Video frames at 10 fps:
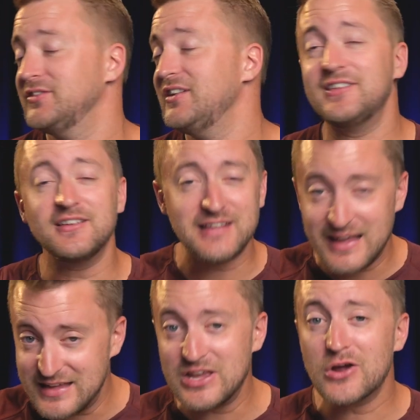These things
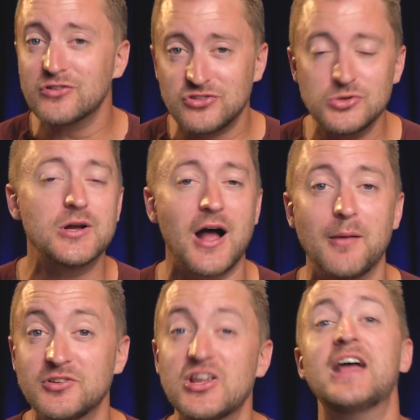take years to
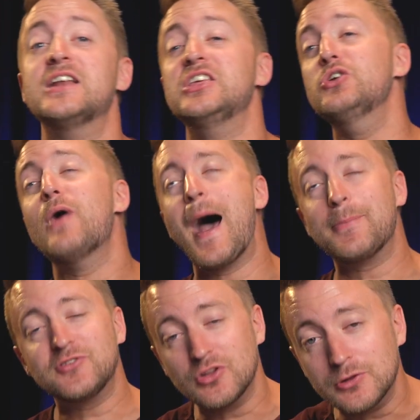accomplish, and you
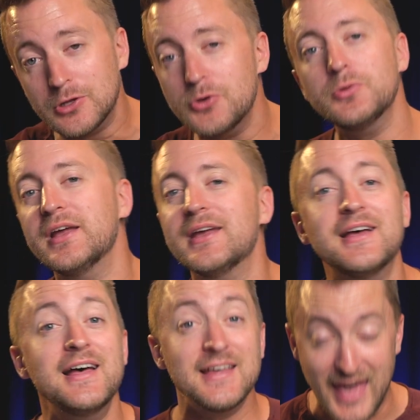absolutely
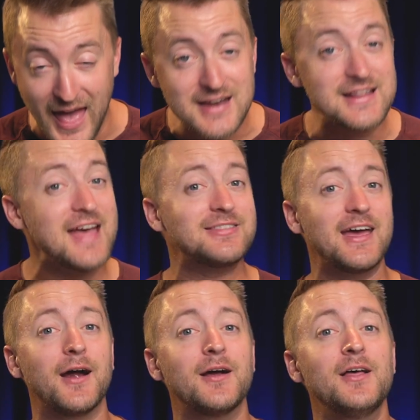can get
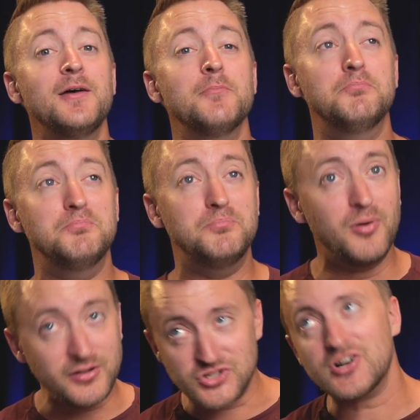there,
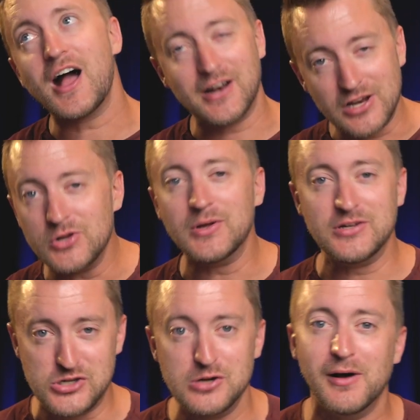but you're not gonna do it in
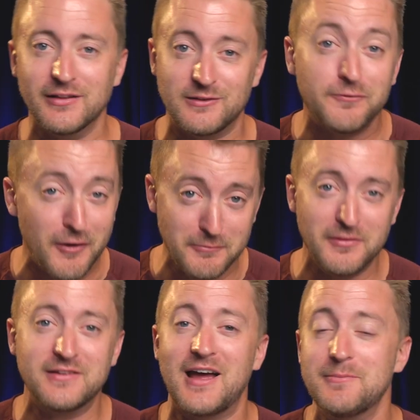2 months from
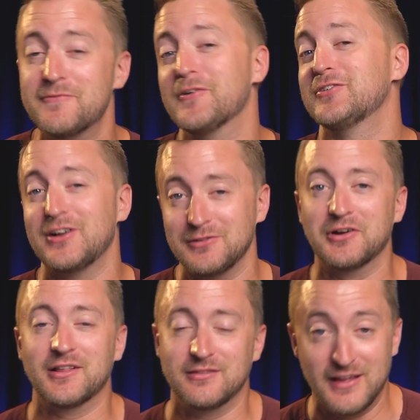the time you first start
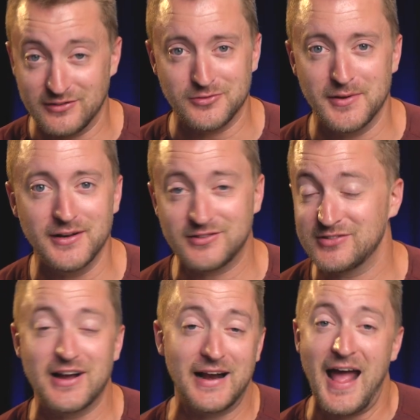learning the instrument. It's just
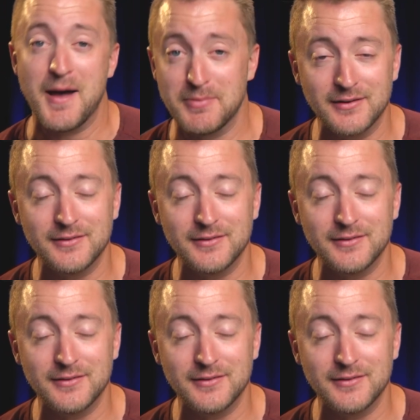not gonna happen.